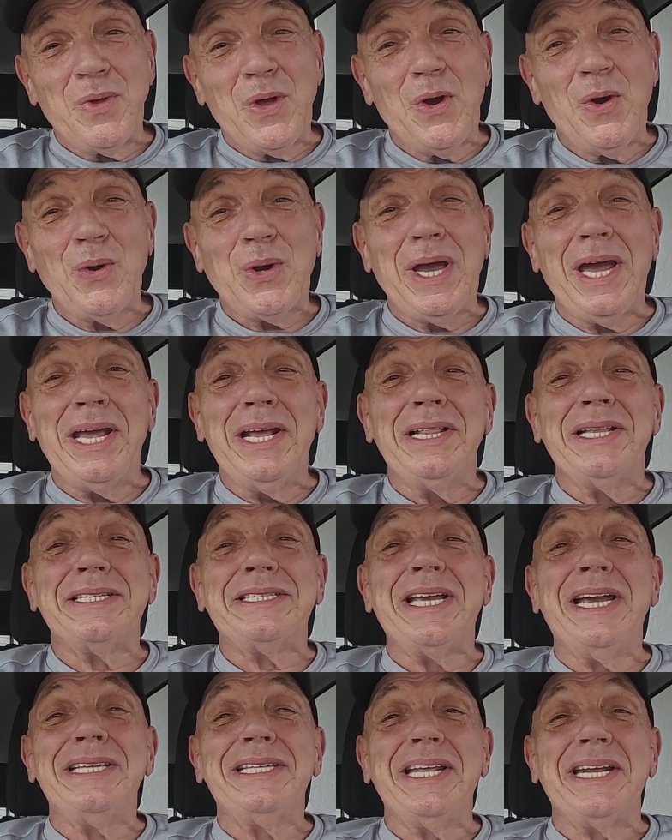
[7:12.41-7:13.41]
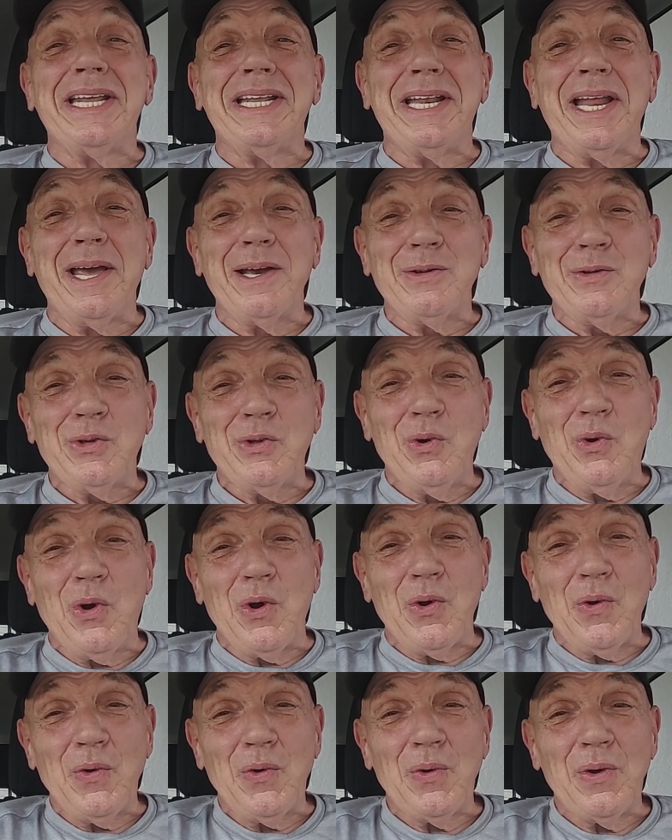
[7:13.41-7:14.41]
Okay, let's head to the next
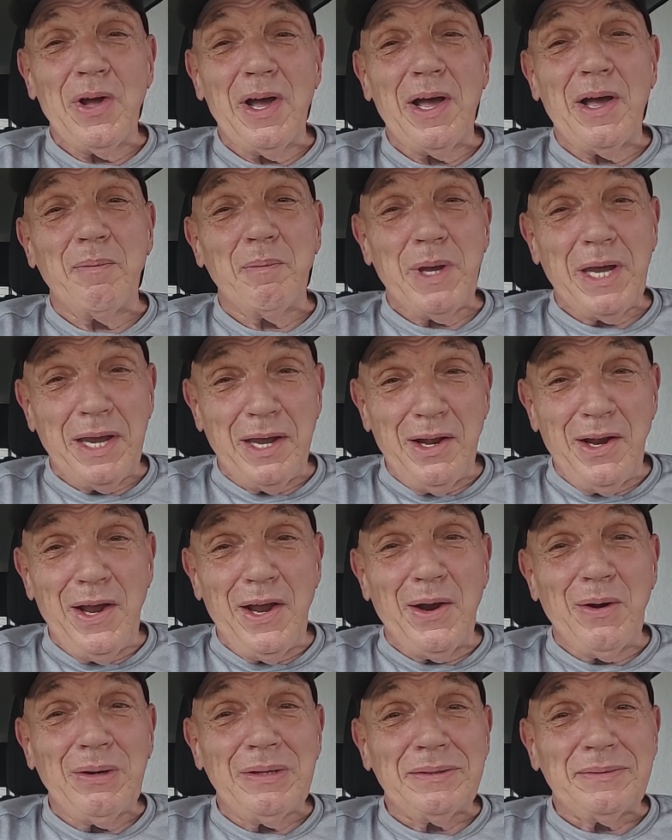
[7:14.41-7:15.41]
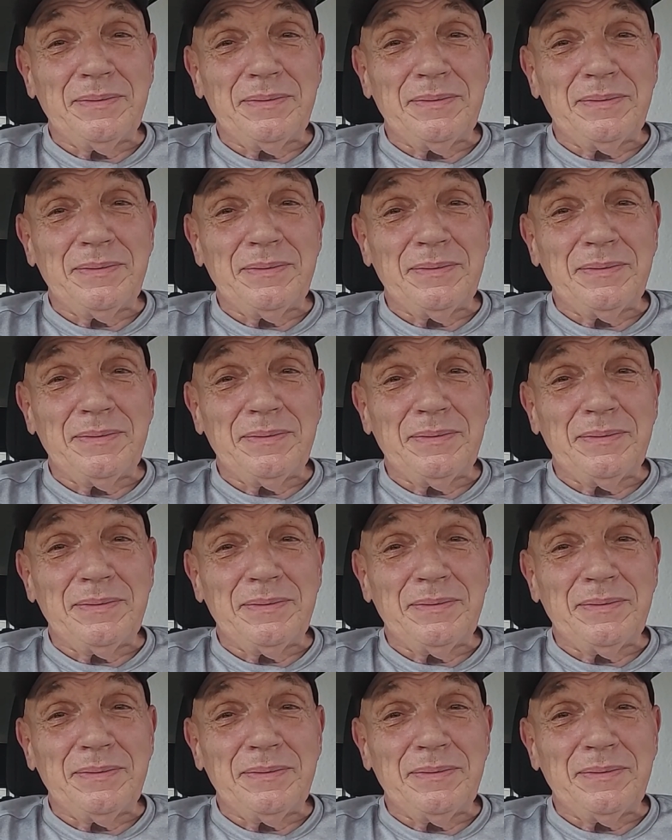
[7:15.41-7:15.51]
store. I'll meet you there.